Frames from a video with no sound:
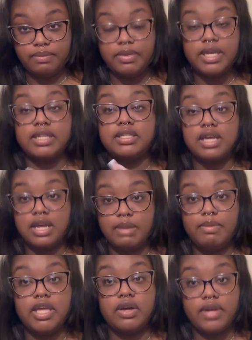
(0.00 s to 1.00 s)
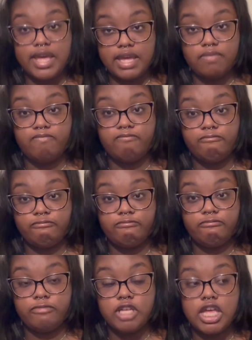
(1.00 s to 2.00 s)
It's gonna be okay.
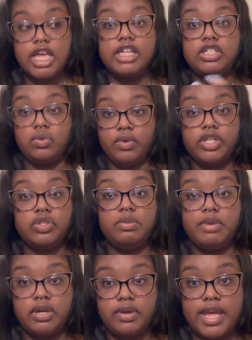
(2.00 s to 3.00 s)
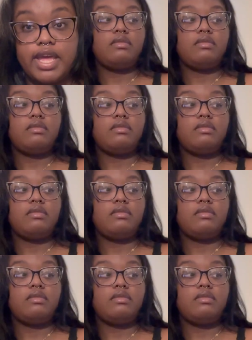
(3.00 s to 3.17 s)
It's going to be okay.